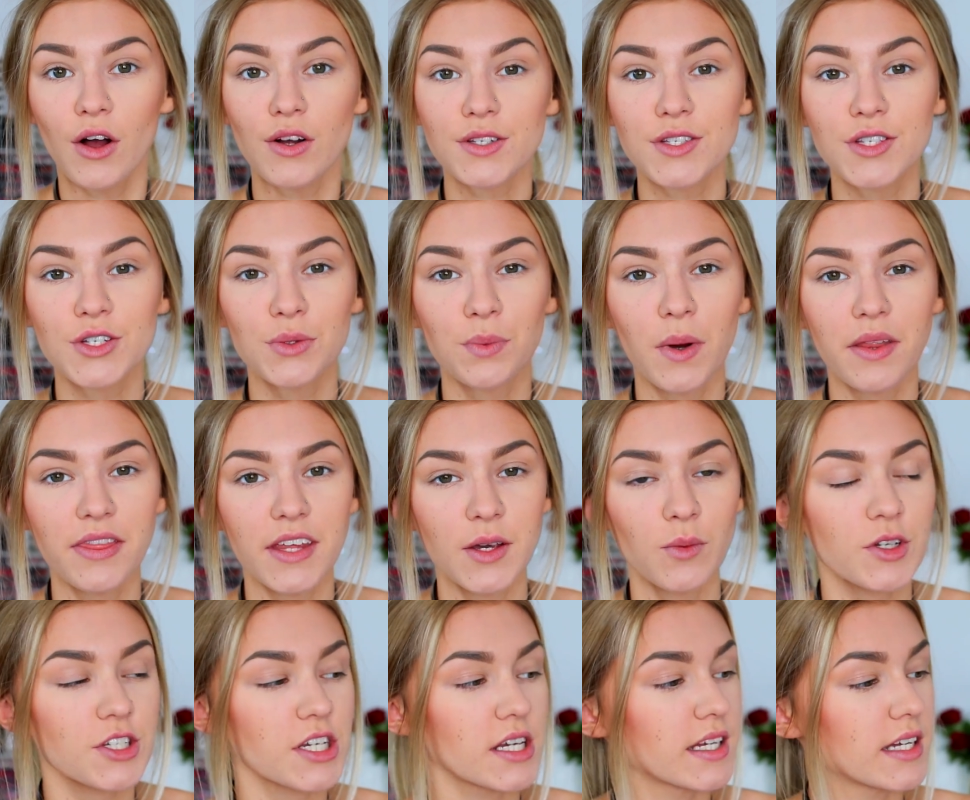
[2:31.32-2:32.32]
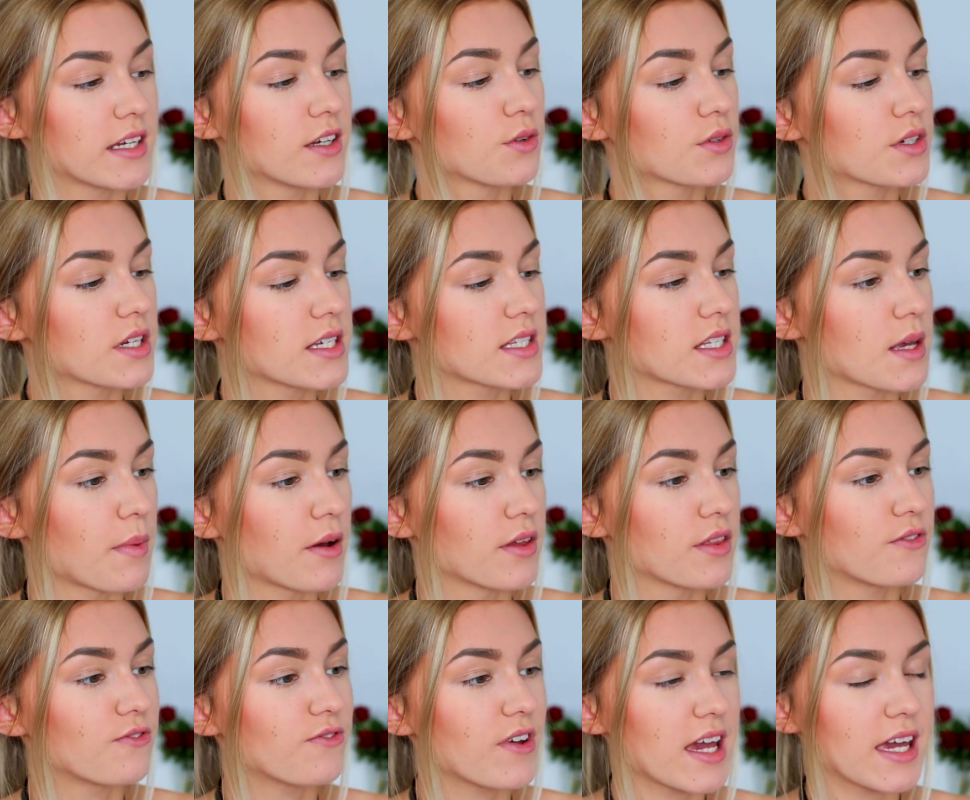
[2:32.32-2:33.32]
Also one thing which I did notice about
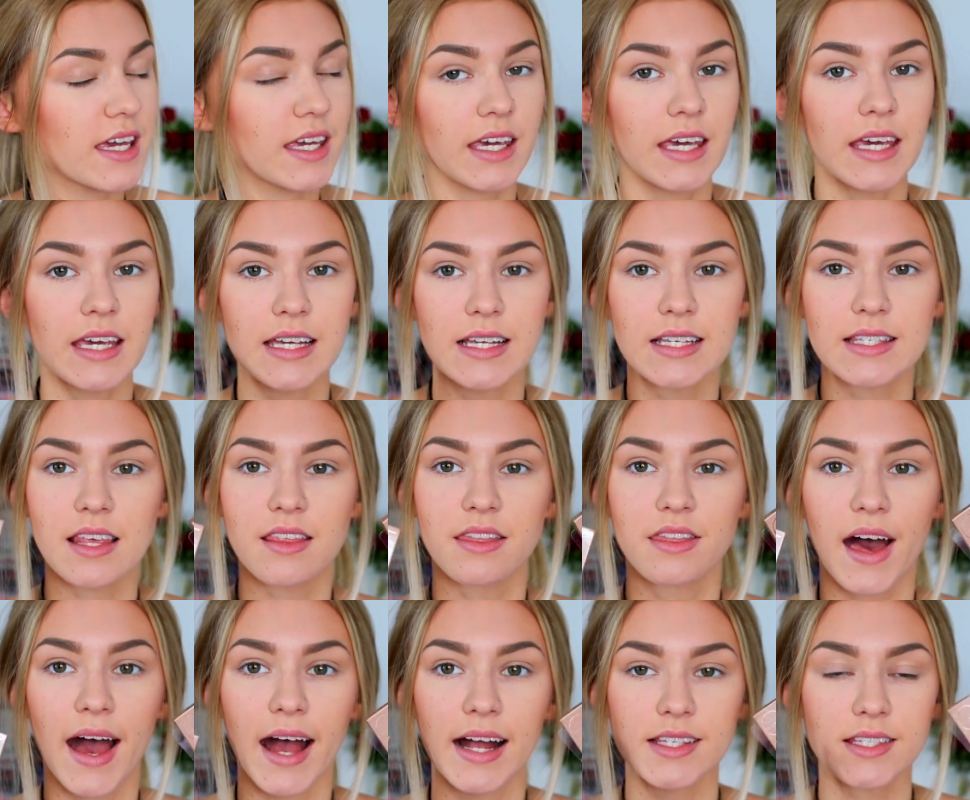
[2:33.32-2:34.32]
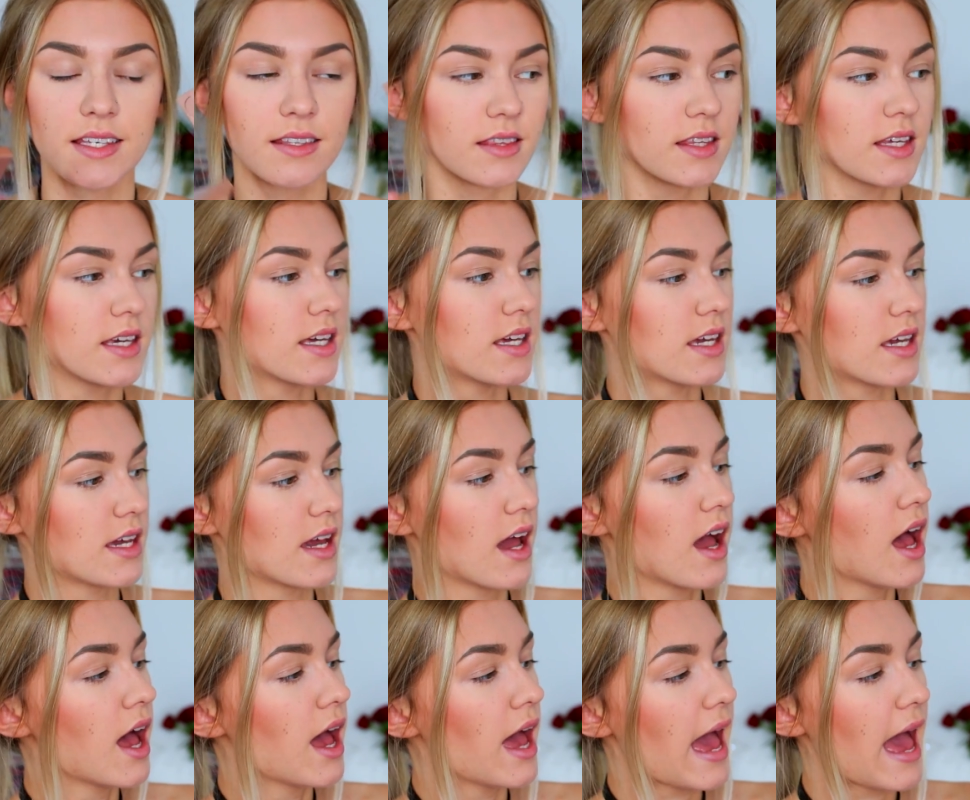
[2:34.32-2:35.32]
the fake is that the
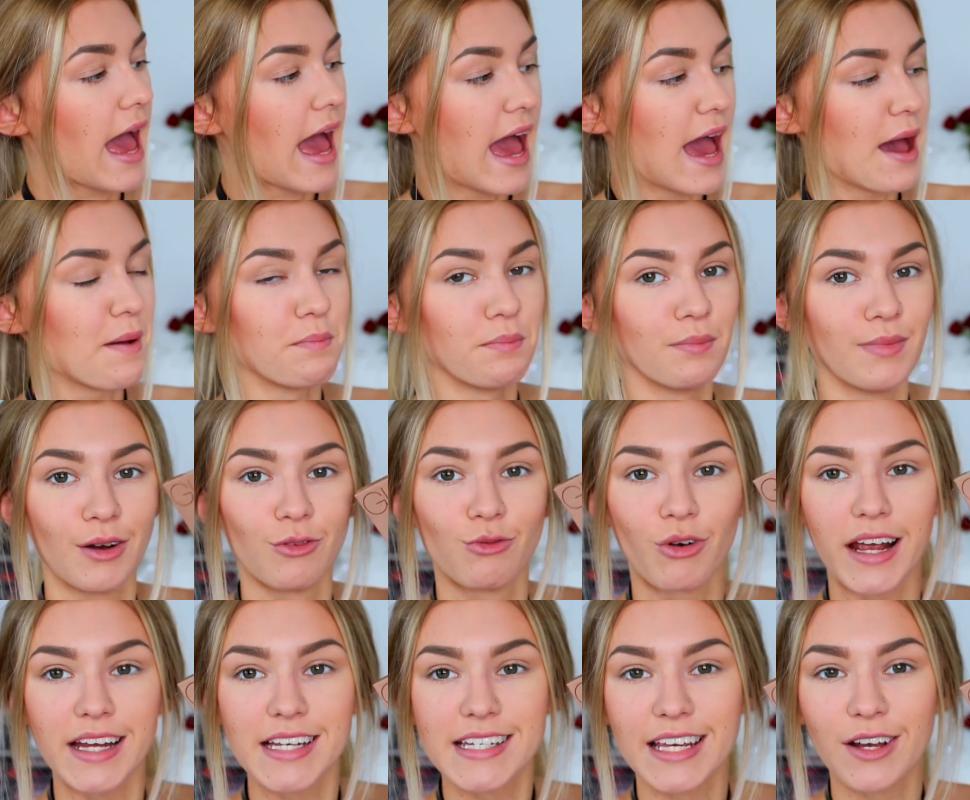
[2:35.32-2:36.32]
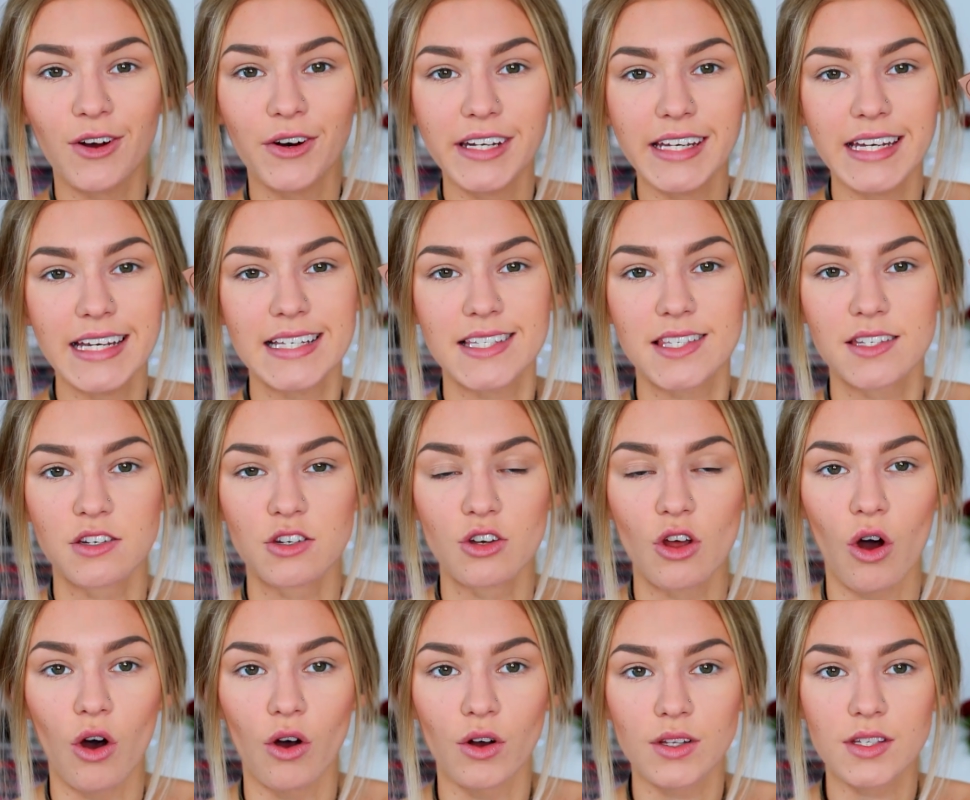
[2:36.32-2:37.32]
um, writing on it is
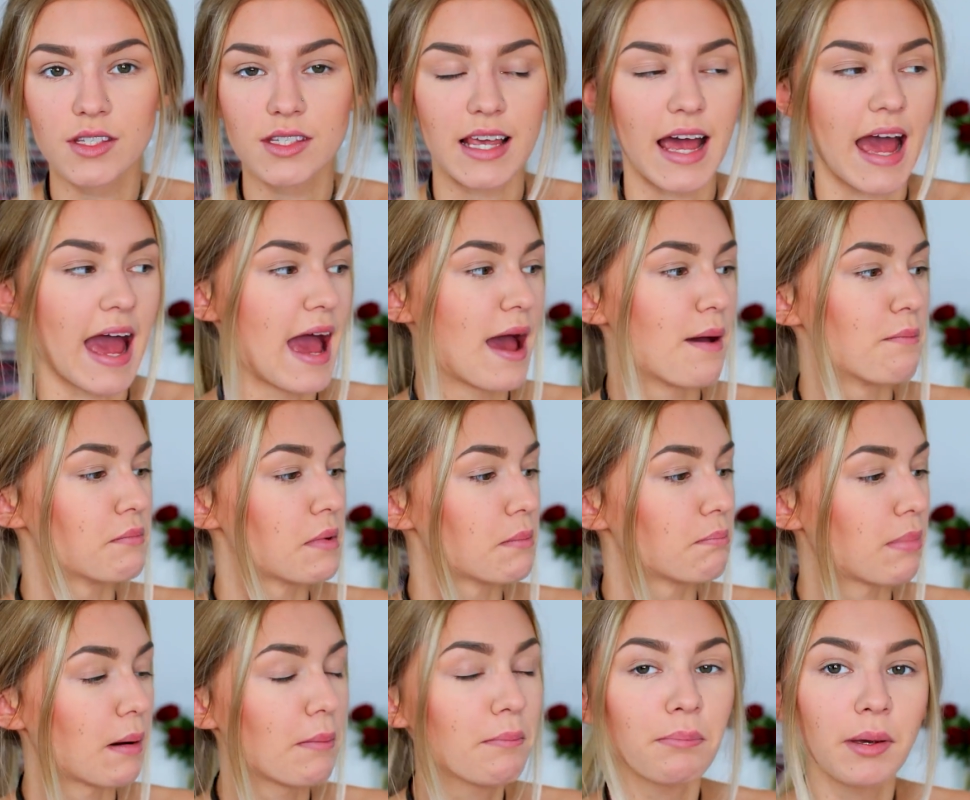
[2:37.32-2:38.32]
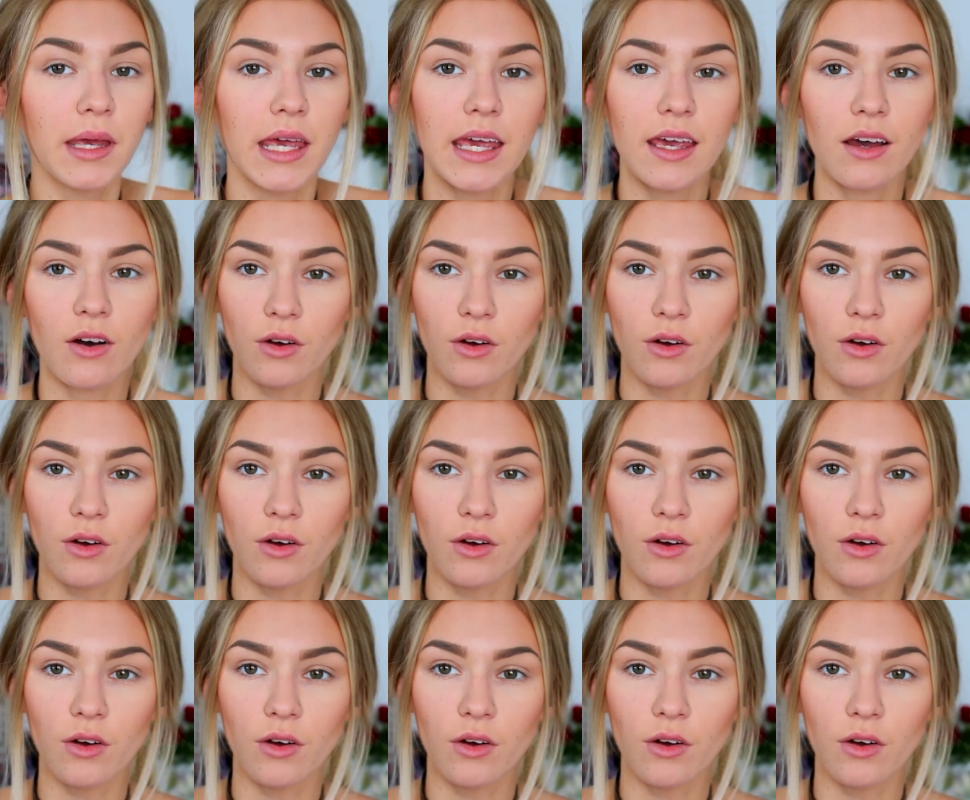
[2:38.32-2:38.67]
not um, bumpy.